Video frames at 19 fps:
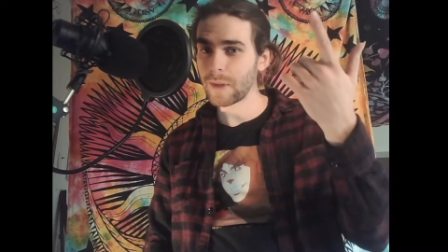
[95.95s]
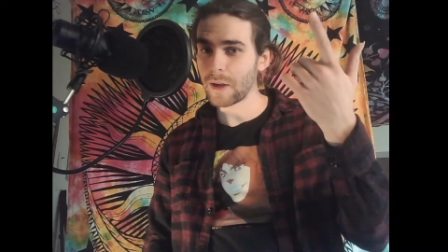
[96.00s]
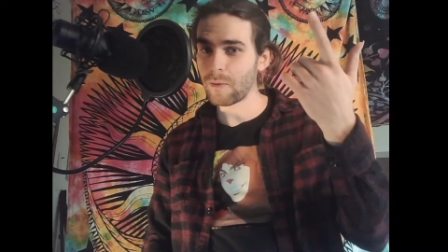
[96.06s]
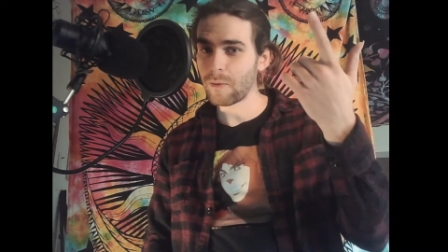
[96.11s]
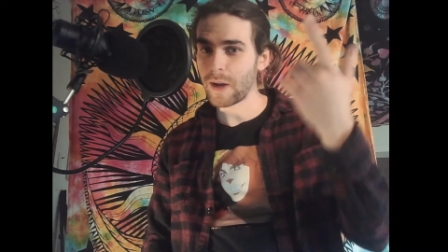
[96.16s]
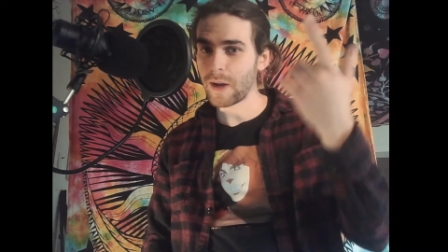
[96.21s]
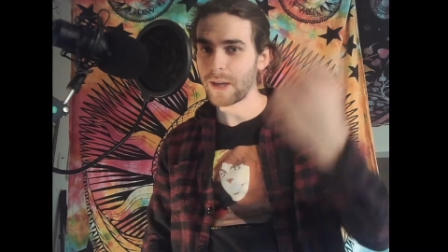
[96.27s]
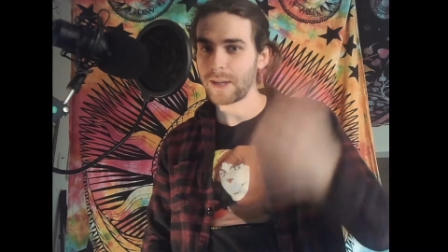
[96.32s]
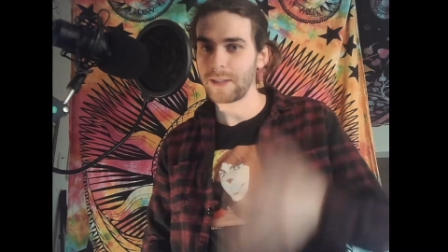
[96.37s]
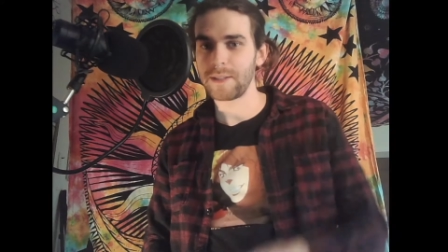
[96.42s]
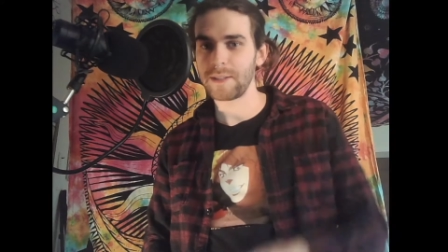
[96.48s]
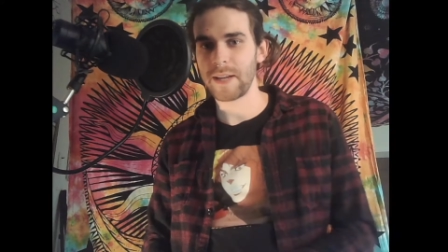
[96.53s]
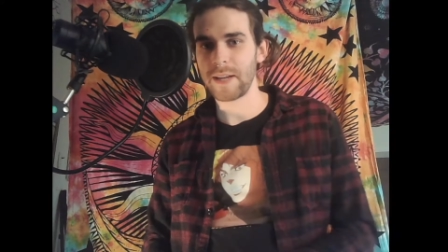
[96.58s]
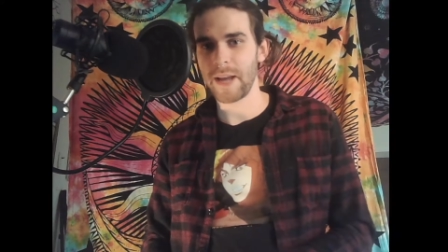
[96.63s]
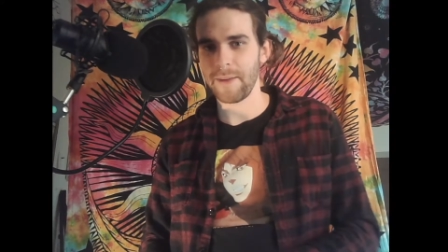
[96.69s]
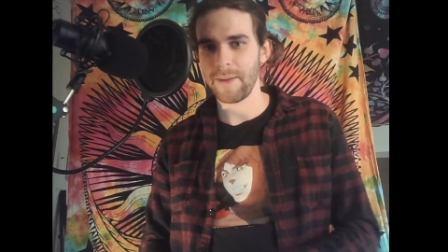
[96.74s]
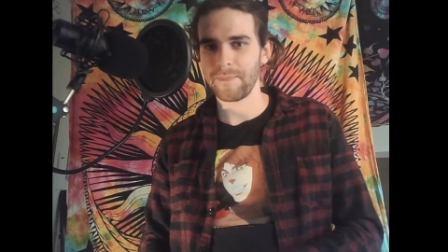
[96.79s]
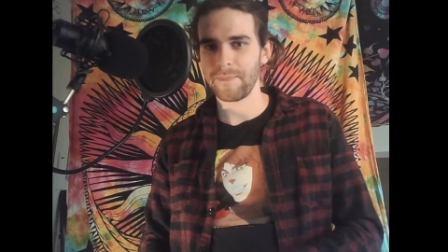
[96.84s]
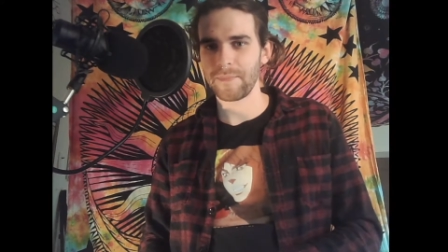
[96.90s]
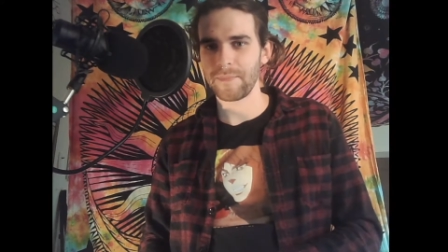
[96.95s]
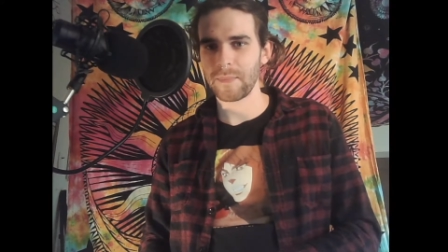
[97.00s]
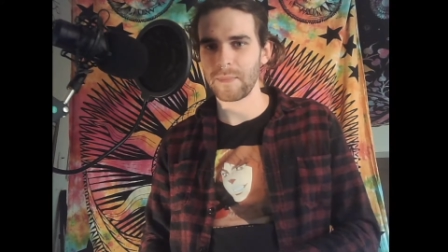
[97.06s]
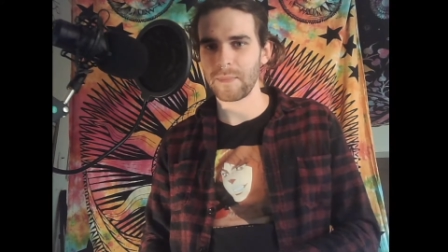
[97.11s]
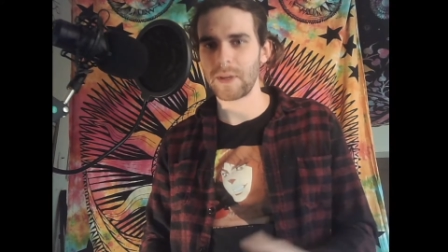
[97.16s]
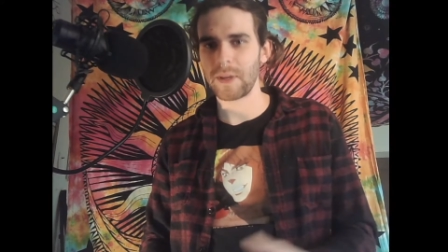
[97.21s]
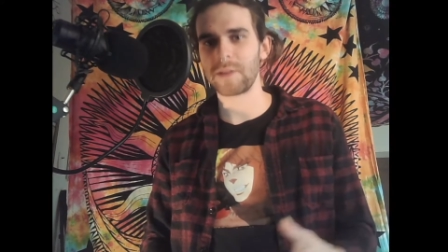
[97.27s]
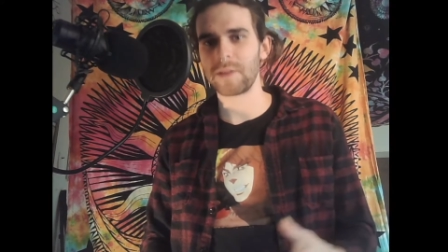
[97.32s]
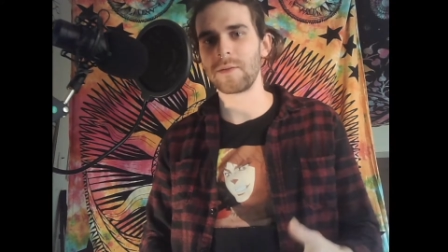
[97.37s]
Why is that?
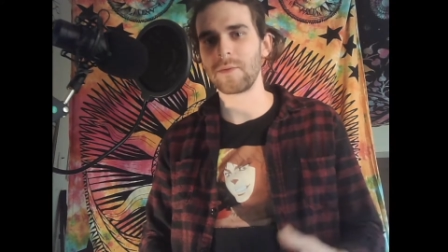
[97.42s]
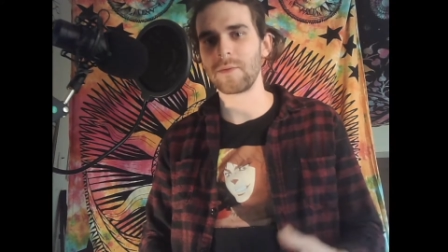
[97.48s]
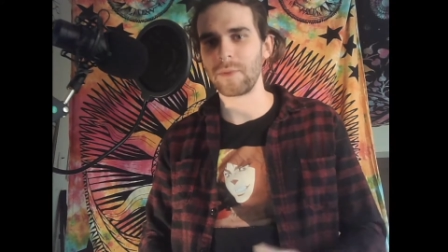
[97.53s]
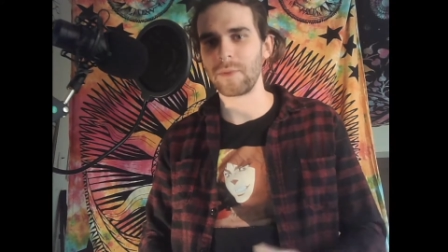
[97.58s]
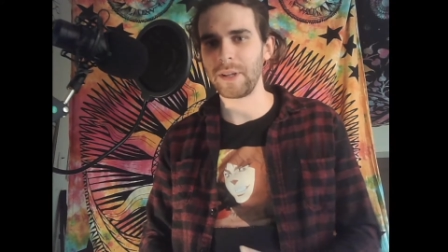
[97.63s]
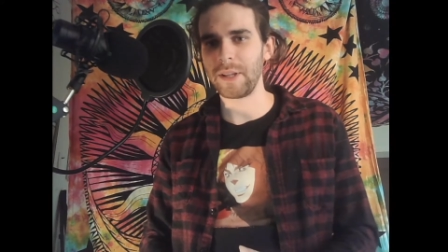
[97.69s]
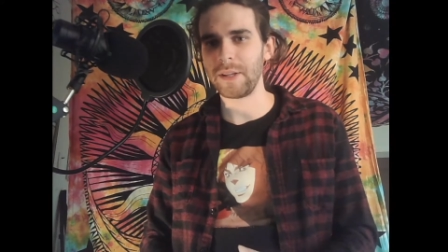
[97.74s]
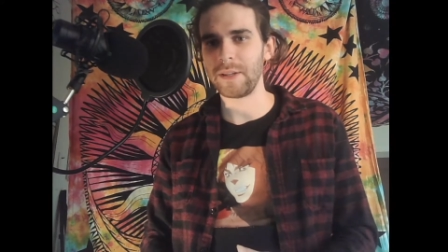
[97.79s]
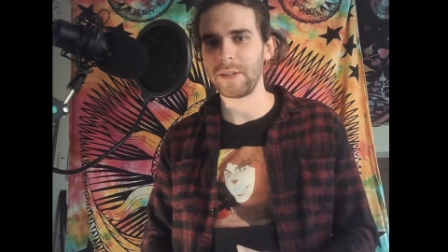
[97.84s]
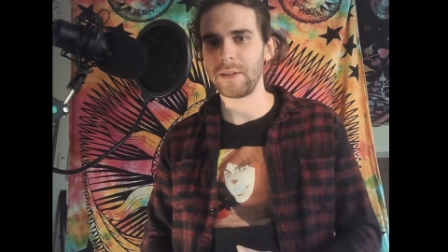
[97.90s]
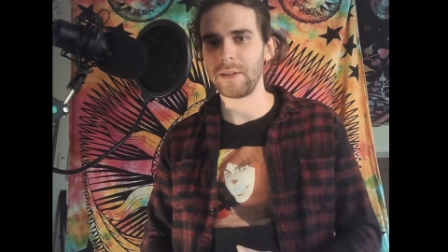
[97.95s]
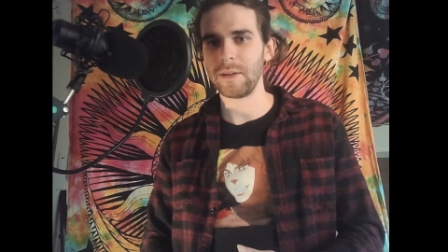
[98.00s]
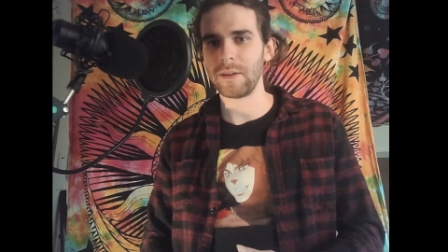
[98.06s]
Because it really